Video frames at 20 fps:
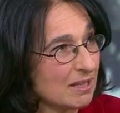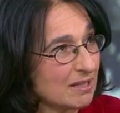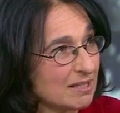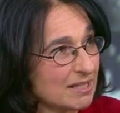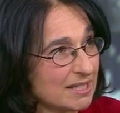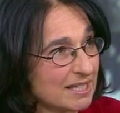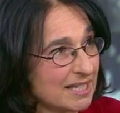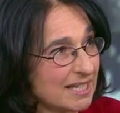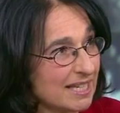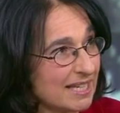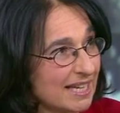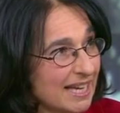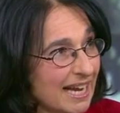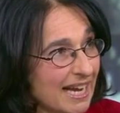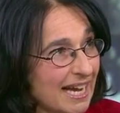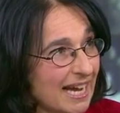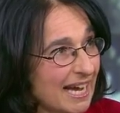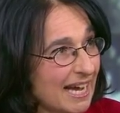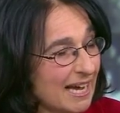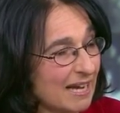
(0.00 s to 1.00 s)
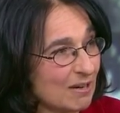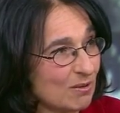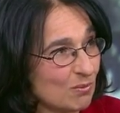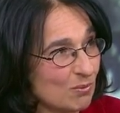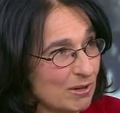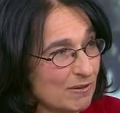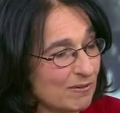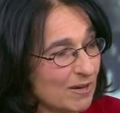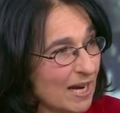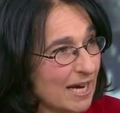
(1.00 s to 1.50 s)
policy, and
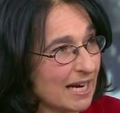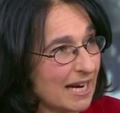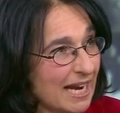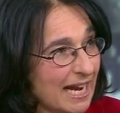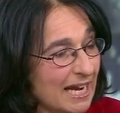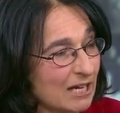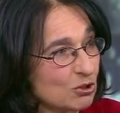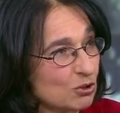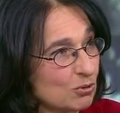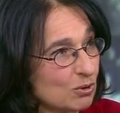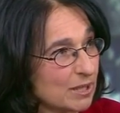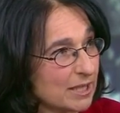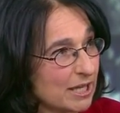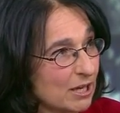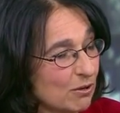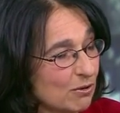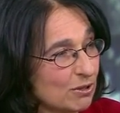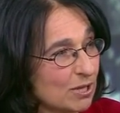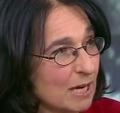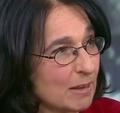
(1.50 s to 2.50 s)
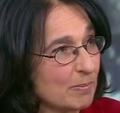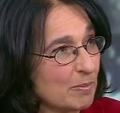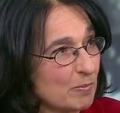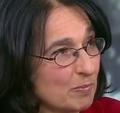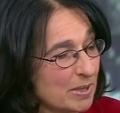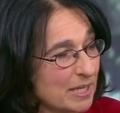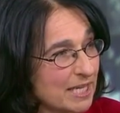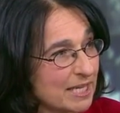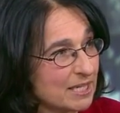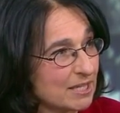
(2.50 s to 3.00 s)
we've got to actually own up
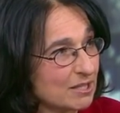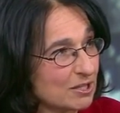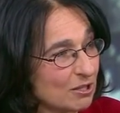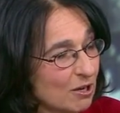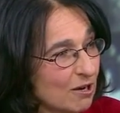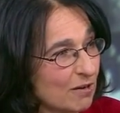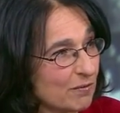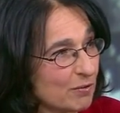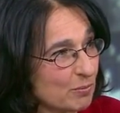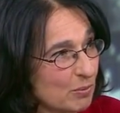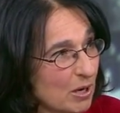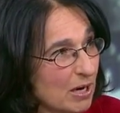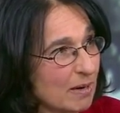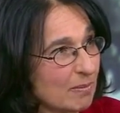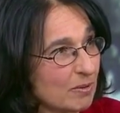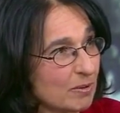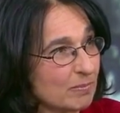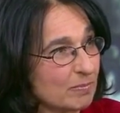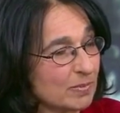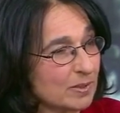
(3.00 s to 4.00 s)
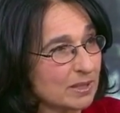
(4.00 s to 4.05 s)
and begin to solve the problem.